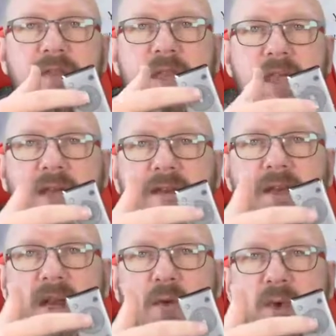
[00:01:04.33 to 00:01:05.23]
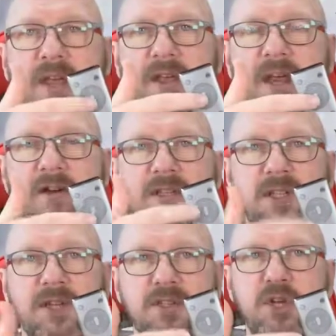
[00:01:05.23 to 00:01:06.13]
the, the little wheel here
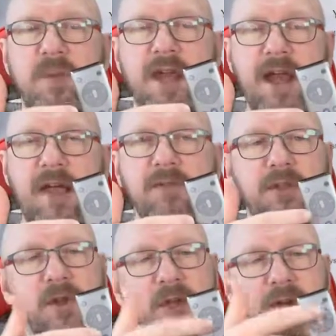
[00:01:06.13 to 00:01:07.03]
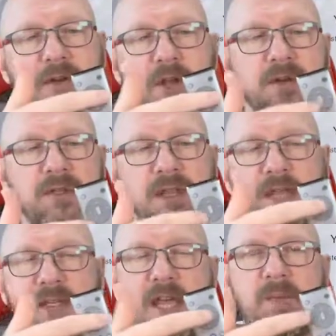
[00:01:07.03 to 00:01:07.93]
to zoom in and out. You can use
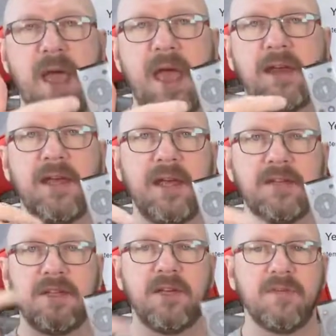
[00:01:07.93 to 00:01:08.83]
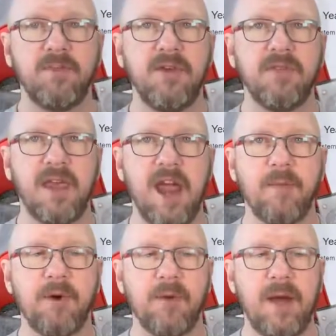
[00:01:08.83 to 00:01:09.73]
the D-pad to move the
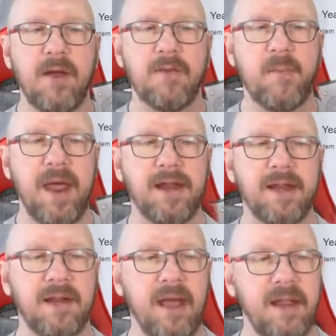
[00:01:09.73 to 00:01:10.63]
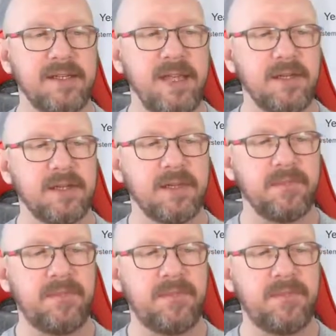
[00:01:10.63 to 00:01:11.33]
camera around and pan and tilt.